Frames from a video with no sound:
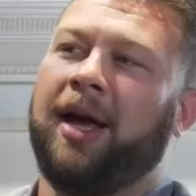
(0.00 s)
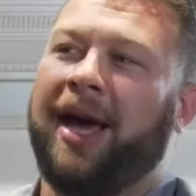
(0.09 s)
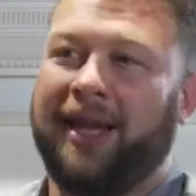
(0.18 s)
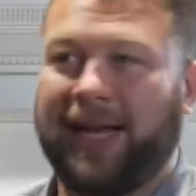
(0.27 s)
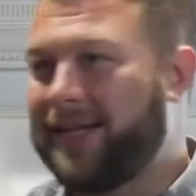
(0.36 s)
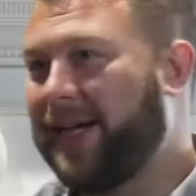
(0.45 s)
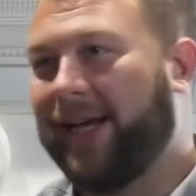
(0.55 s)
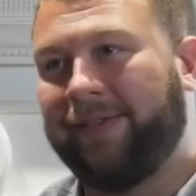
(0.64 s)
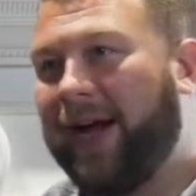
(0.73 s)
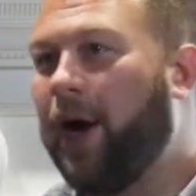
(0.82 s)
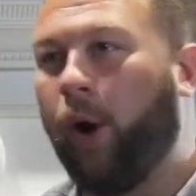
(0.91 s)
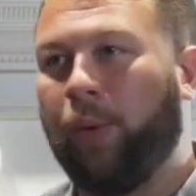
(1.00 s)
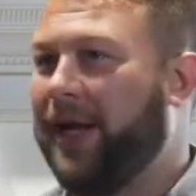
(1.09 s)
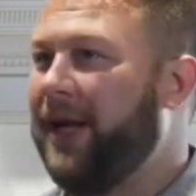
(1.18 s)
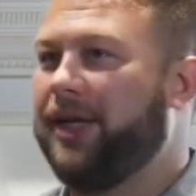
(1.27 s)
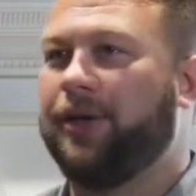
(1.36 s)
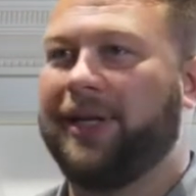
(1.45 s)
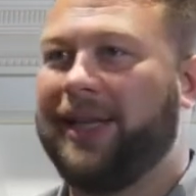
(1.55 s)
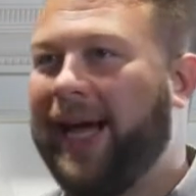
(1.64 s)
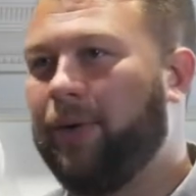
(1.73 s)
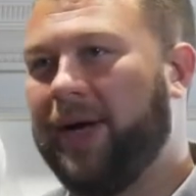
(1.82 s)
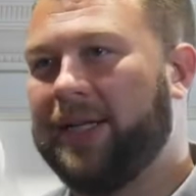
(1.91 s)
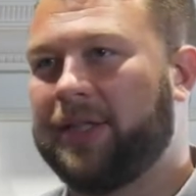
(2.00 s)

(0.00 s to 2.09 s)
that's kind of how I went into it that way.